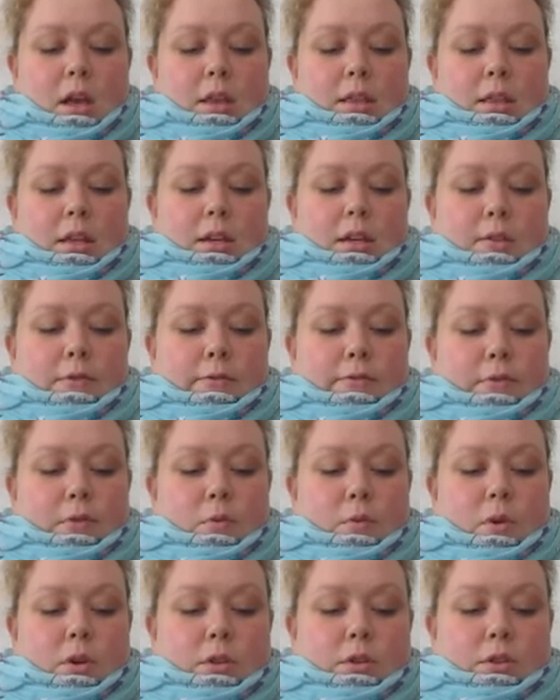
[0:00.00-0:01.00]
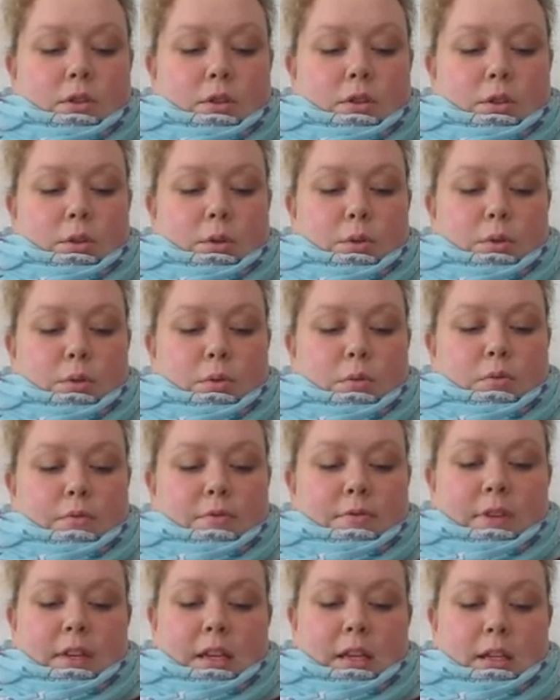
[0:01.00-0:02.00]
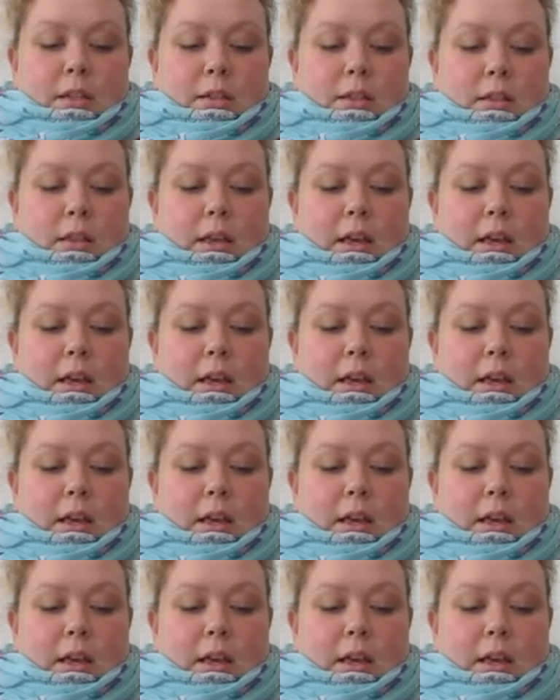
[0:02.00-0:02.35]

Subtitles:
Then if you want to feed